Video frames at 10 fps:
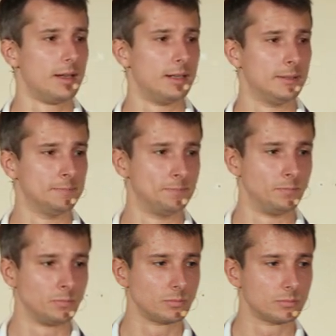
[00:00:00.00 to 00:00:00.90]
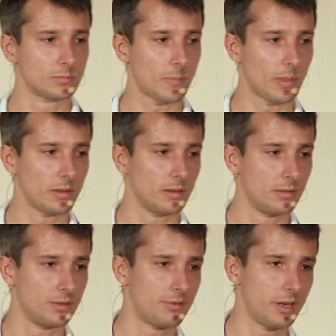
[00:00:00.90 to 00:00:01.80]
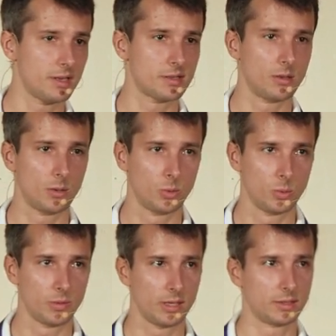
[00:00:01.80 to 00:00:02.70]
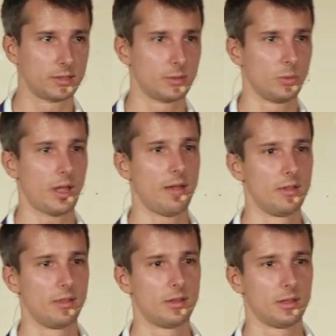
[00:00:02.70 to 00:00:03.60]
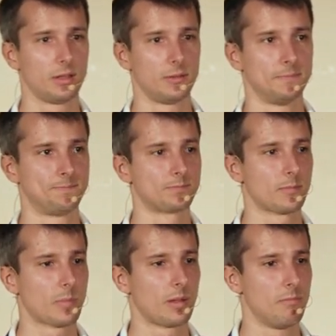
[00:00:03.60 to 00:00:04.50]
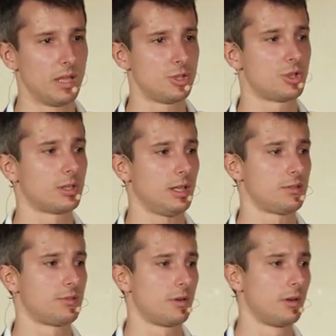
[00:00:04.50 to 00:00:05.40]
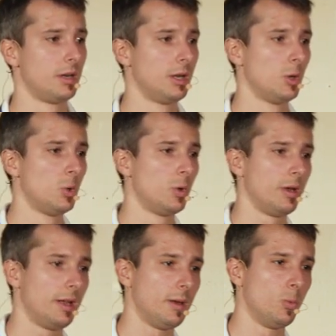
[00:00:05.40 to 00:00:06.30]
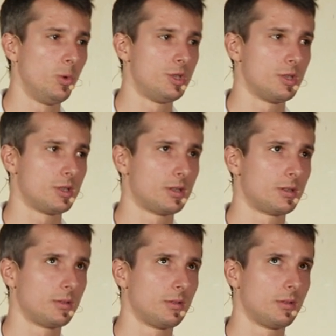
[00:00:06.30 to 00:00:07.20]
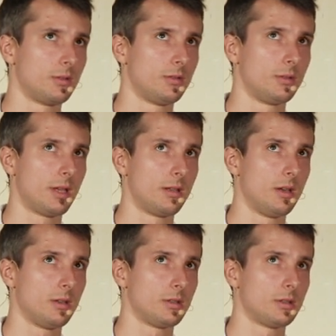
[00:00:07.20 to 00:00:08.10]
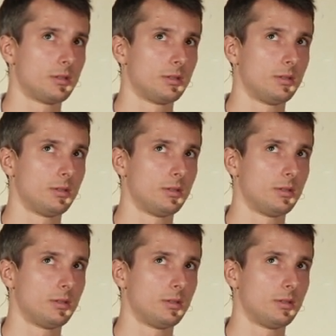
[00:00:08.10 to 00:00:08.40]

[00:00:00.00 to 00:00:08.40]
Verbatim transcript: Um, the trick is, though, that having the managed cluster, we just cannot